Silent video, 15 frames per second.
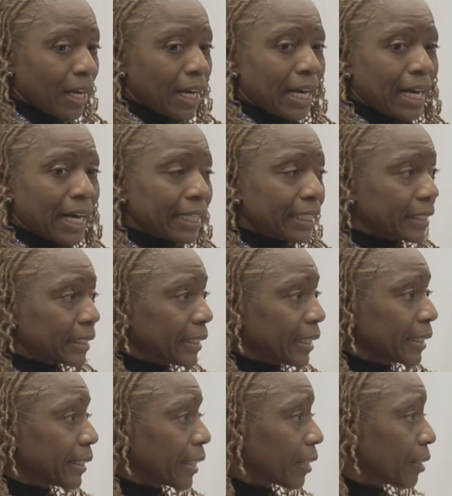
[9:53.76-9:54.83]
I, as the
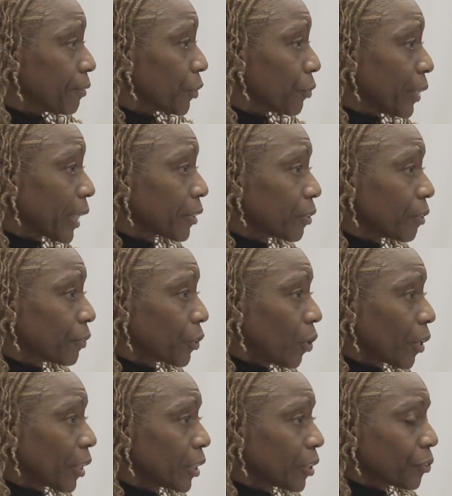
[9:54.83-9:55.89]
executive director of
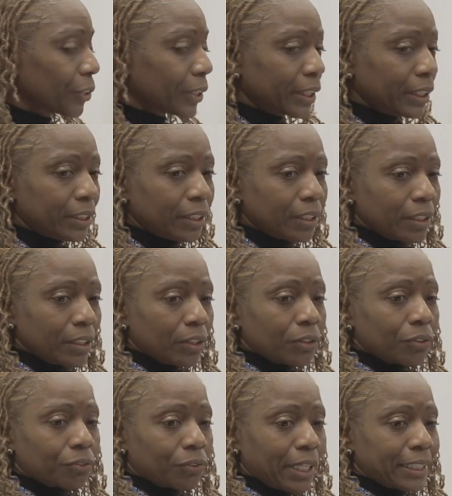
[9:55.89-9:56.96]
Talking Trees,
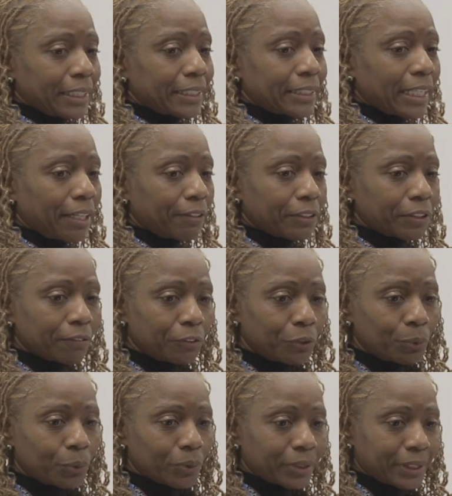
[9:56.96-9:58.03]
Ronnie Cyrus, if
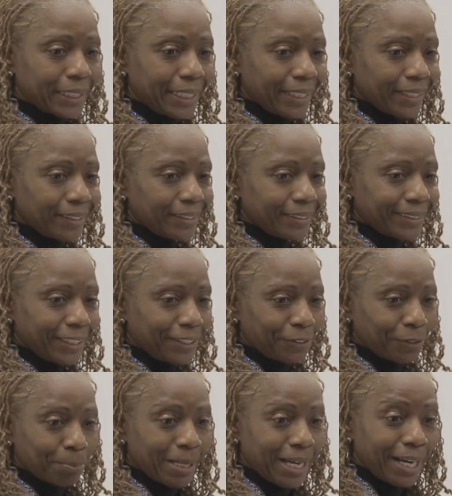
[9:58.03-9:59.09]
you will stand and take
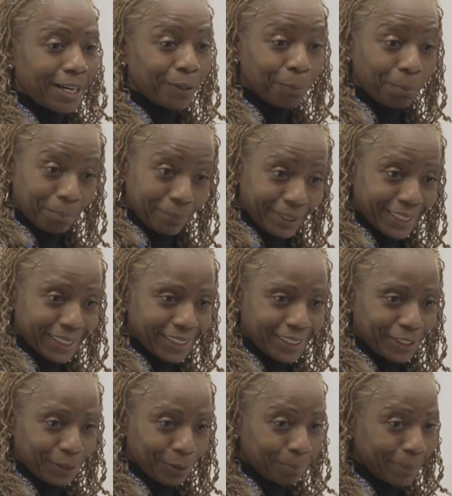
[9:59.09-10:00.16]
your bow.
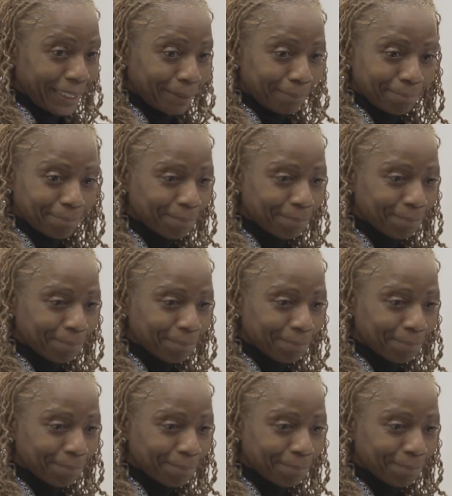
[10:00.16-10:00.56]
Yes, you, ma'am.